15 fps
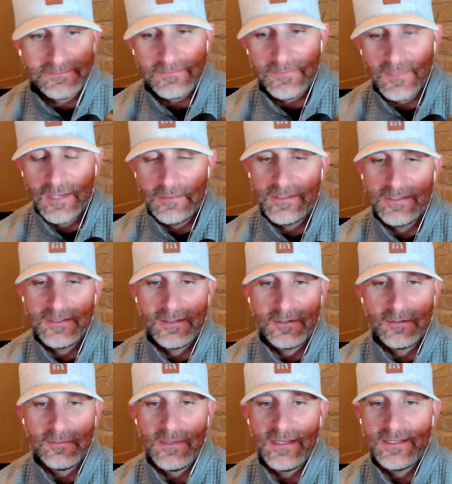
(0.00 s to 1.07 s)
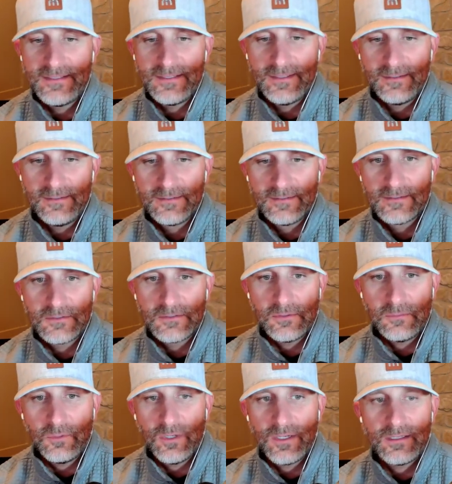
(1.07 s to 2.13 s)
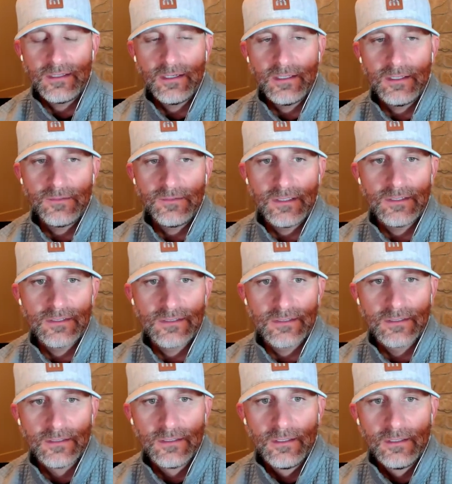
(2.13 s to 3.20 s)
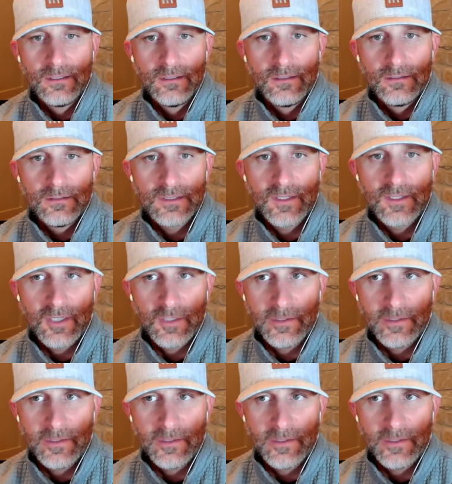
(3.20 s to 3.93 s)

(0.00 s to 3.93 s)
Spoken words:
mean, they're amazing. So what kind of let's talk about